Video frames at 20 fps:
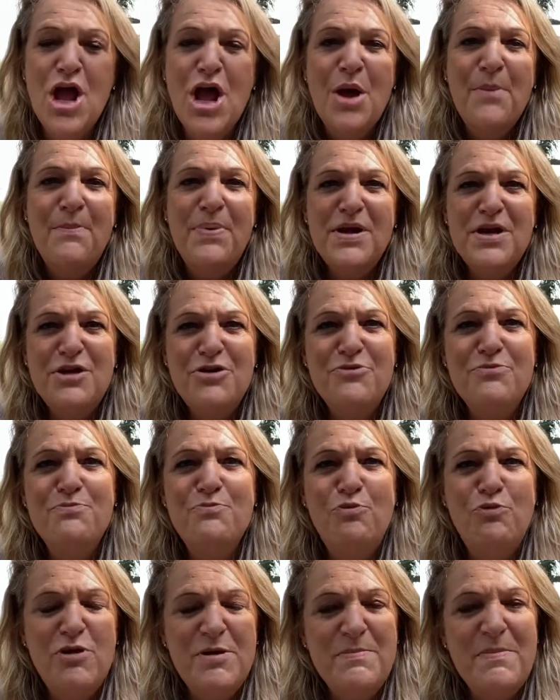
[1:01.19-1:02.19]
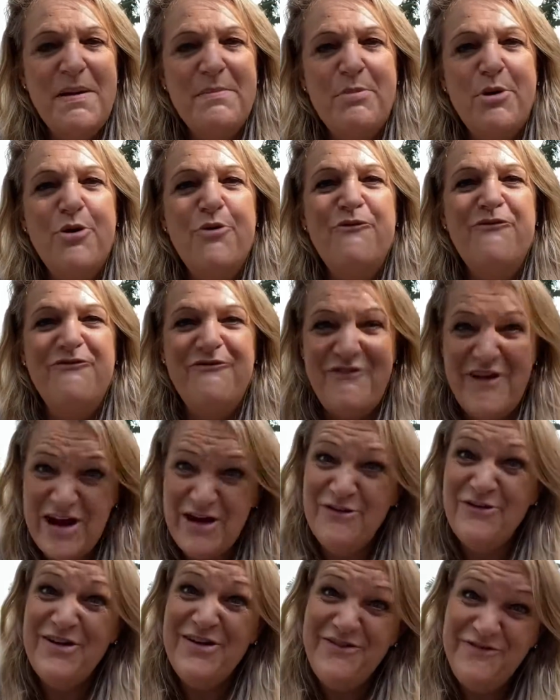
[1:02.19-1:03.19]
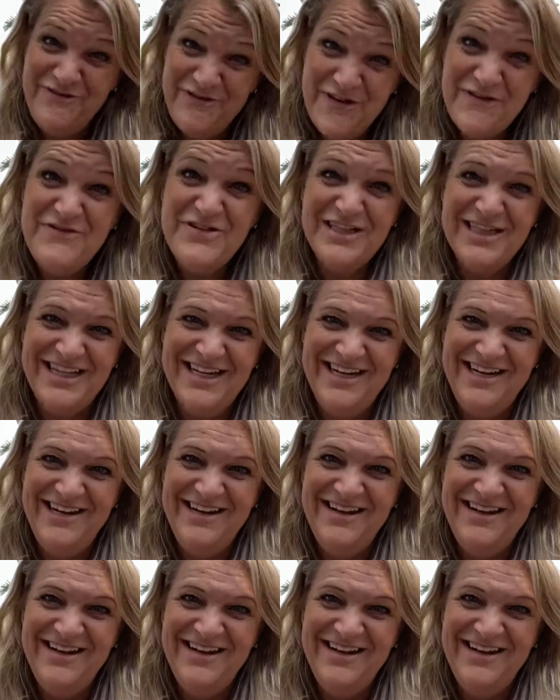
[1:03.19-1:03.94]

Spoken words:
but you remember very vividly